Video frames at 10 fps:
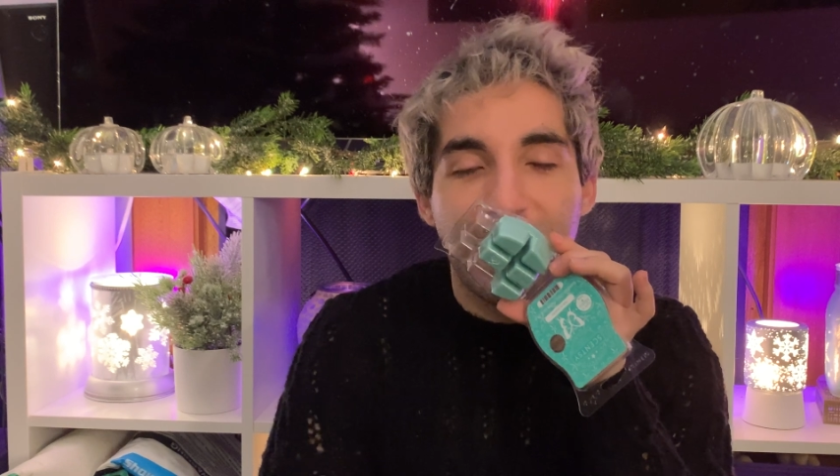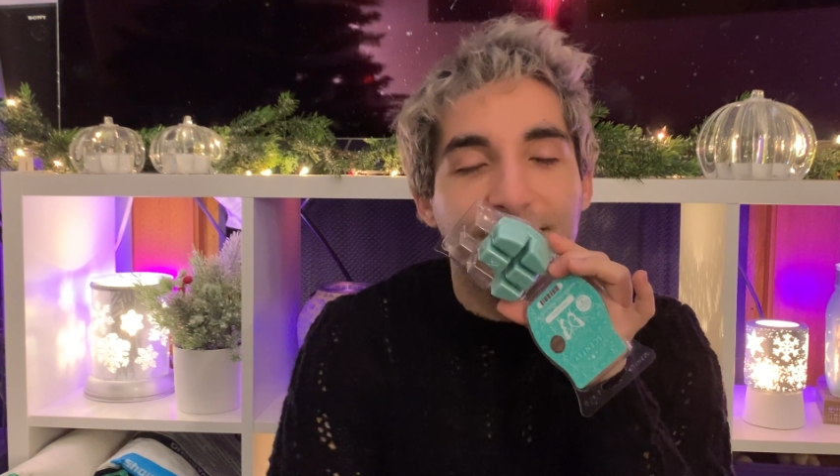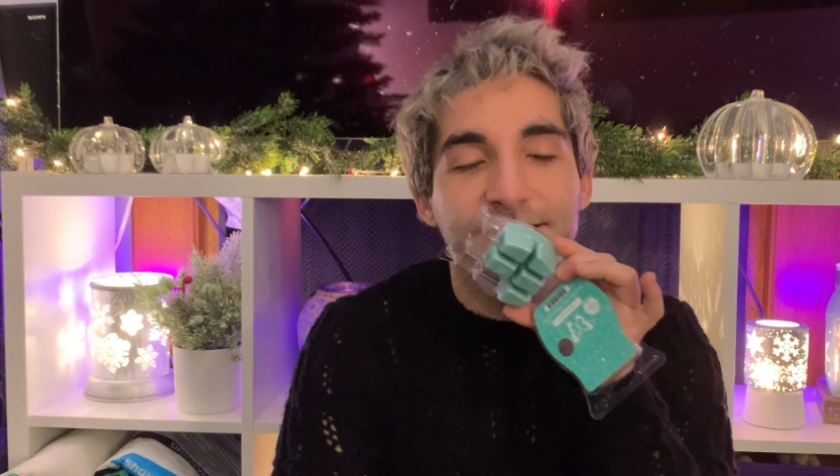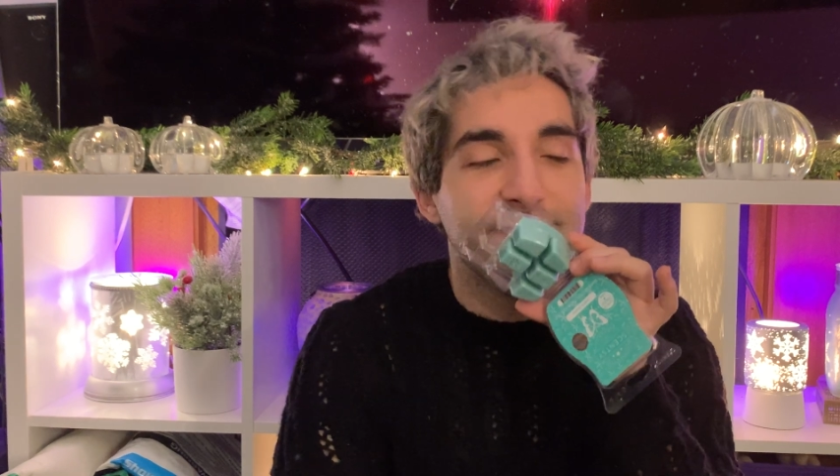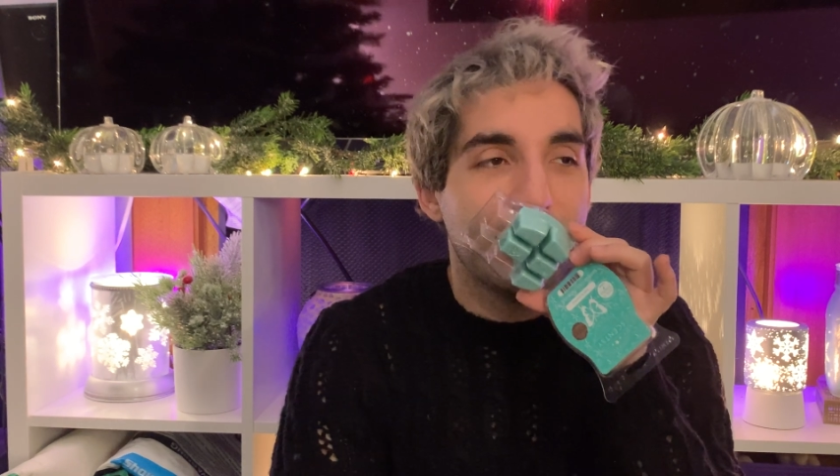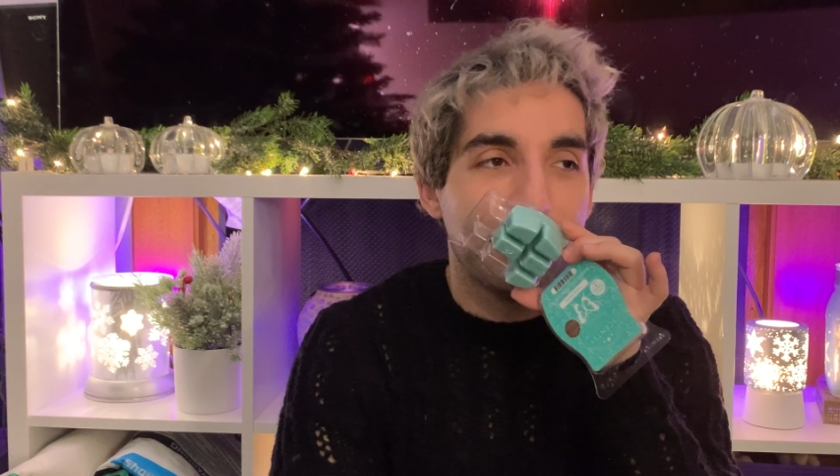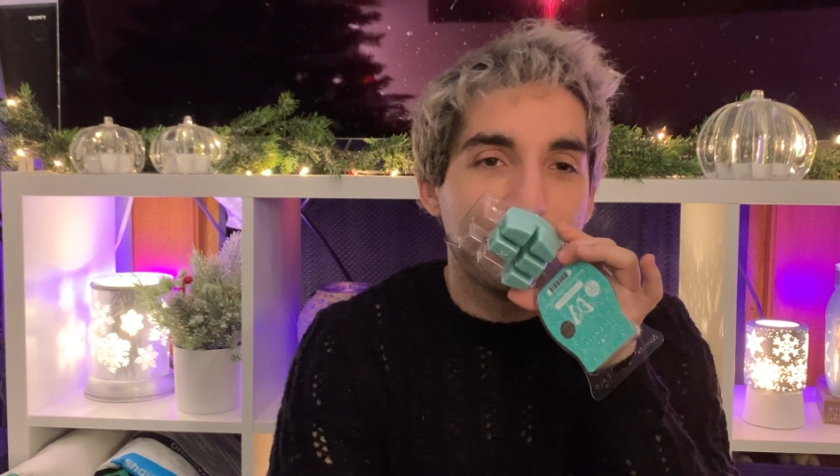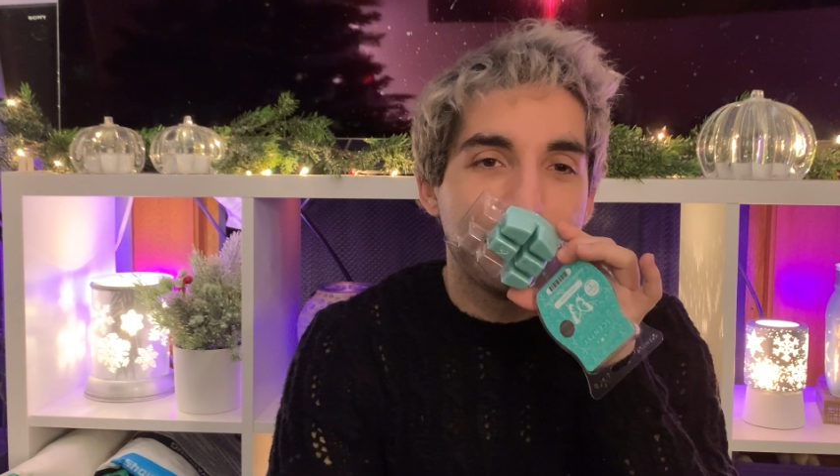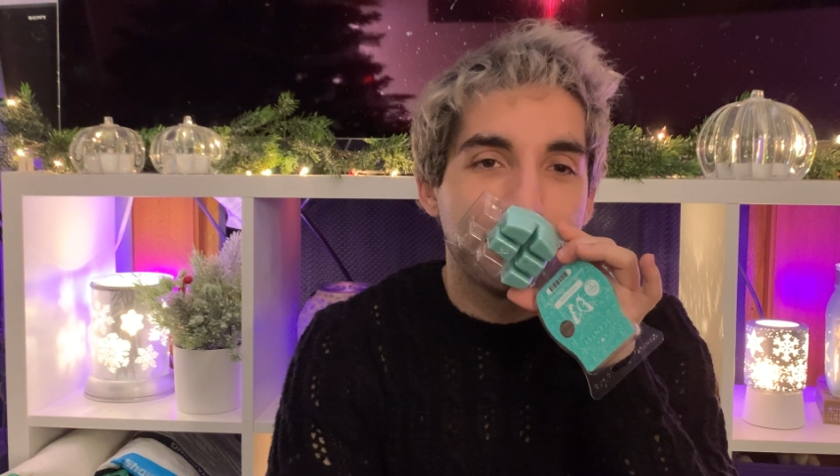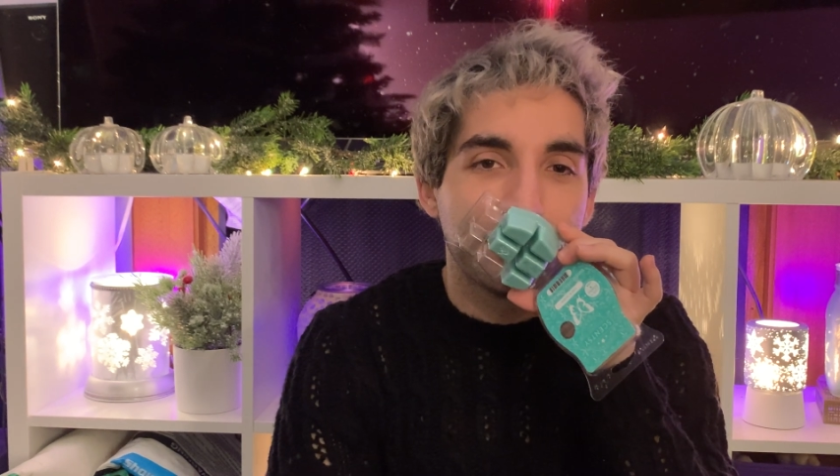hands down.